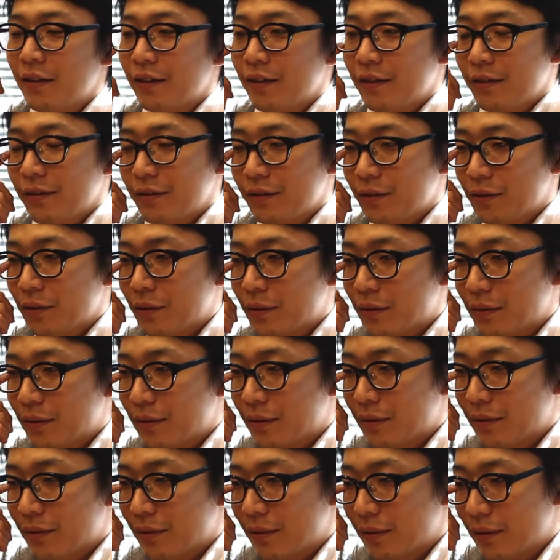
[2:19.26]

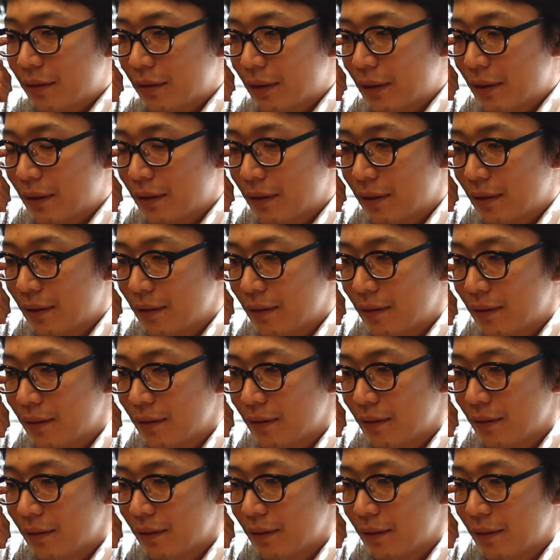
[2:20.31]
So,
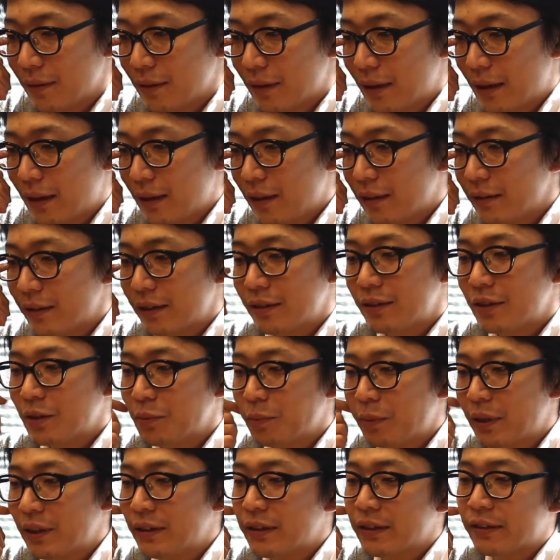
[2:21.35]
and
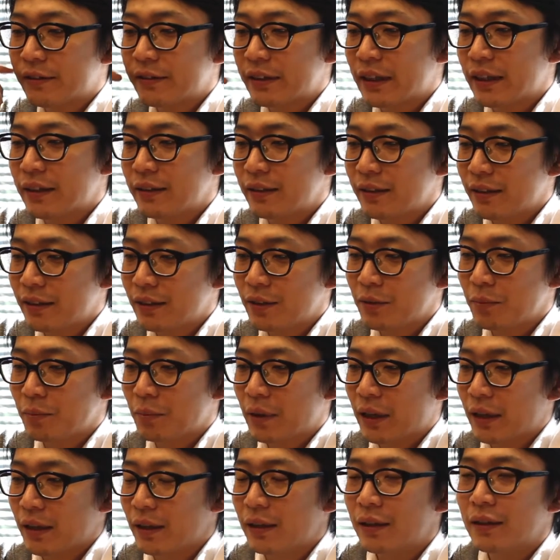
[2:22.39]
especially I did
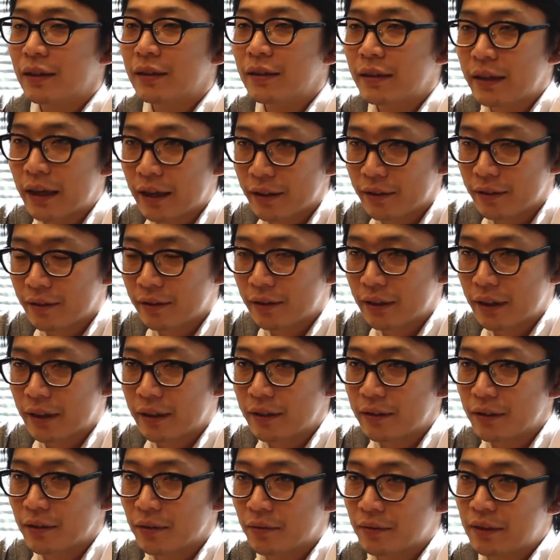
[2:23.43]
my art
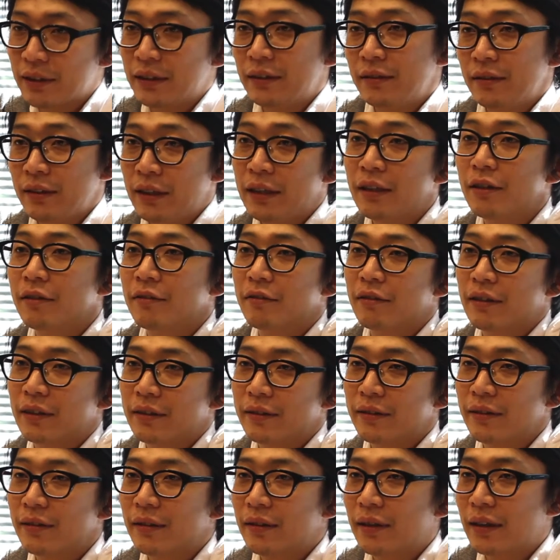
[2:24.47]
education in
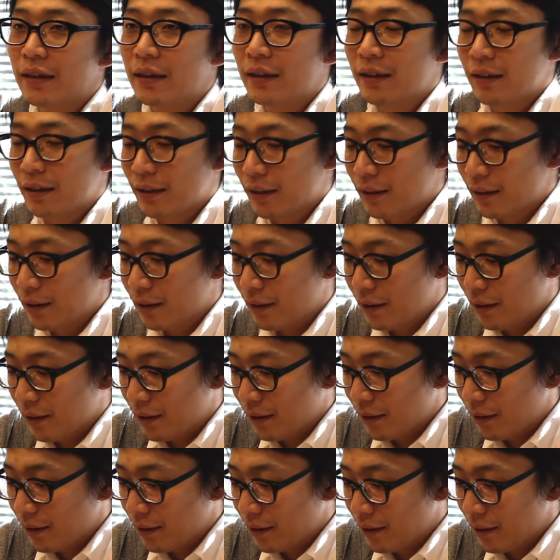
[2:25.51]
England.
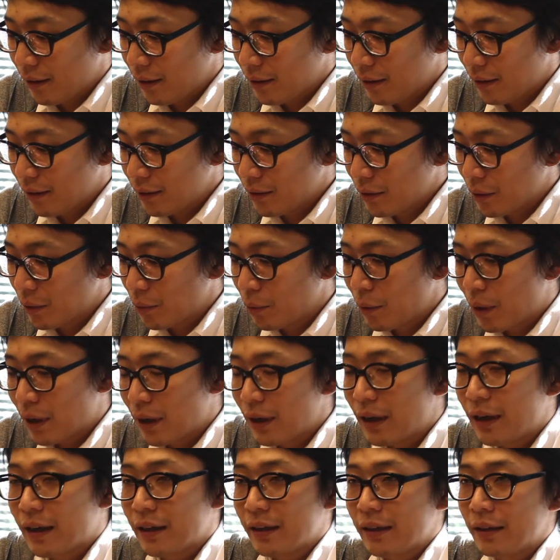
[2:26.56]
So what
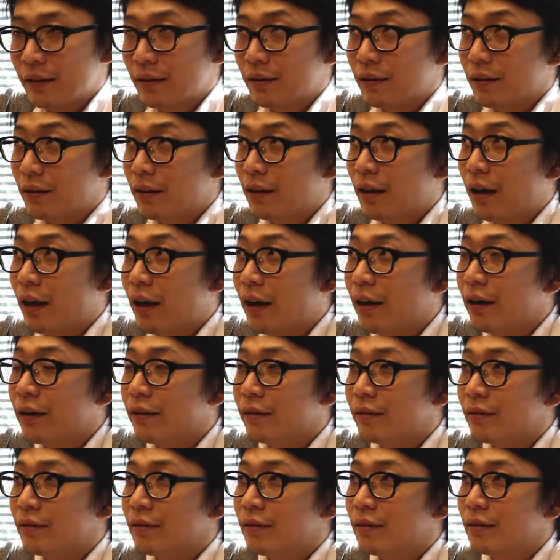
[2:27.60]
I
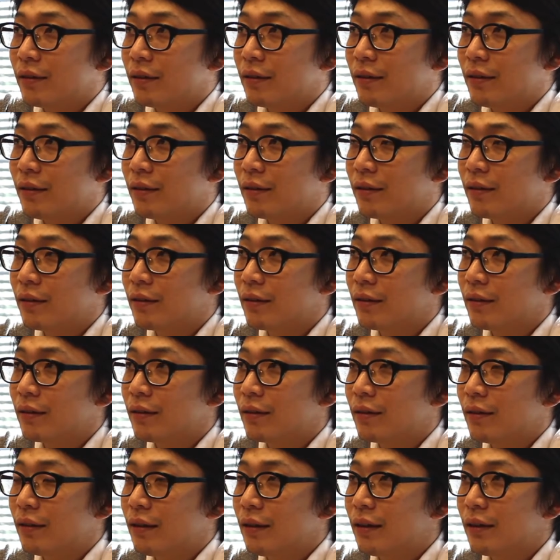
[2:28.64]
learned
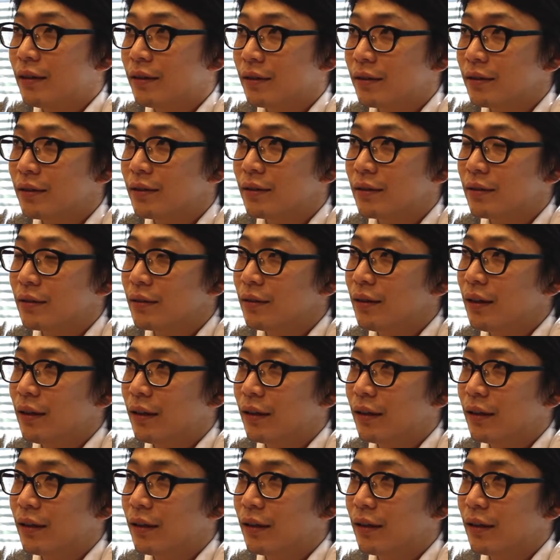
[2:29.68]
as